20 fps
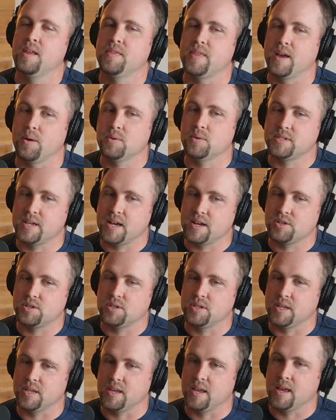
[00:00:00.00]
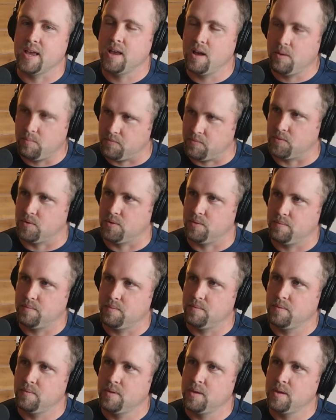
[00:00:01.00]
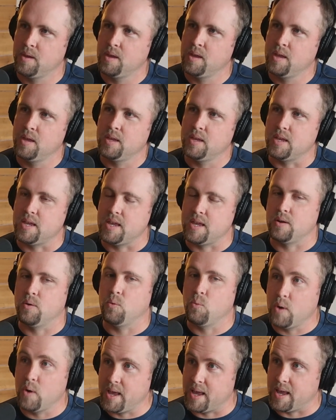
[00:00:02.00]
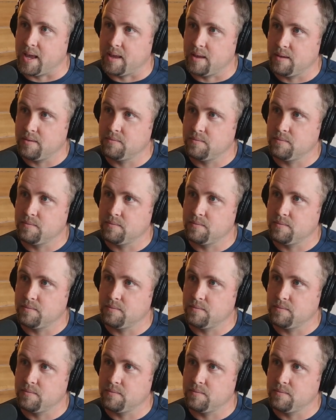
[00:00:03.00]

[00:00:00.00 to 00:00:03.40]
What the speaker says: That was actually helpful in a way